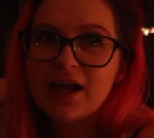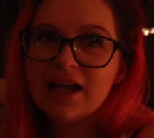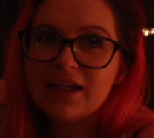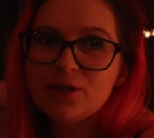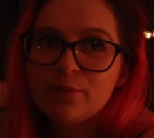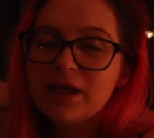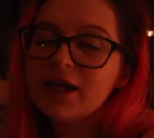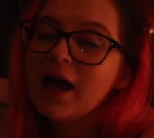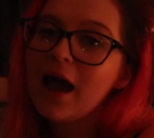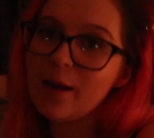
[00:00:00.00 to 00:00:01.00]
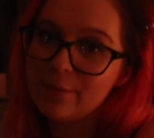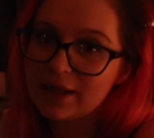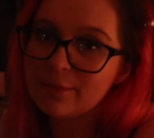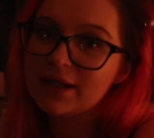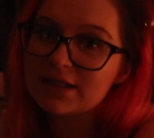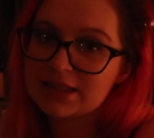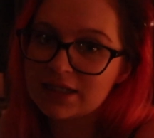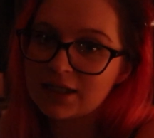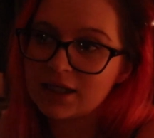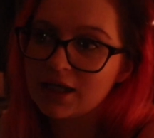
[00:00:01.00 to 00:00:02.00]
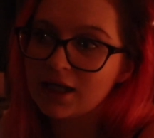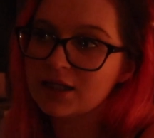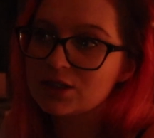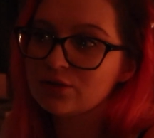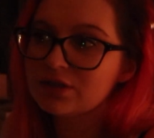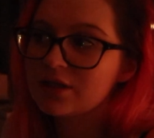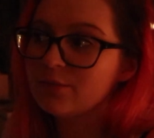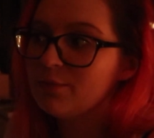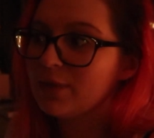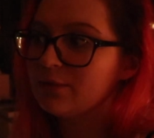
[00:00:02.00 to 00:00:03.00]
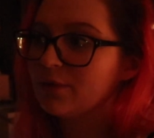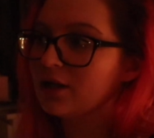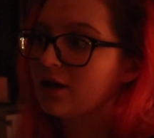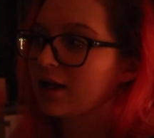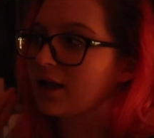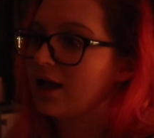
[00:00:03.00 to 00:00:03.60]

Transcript: a little bit, a big bit of skincare. As long as I'm in bed by like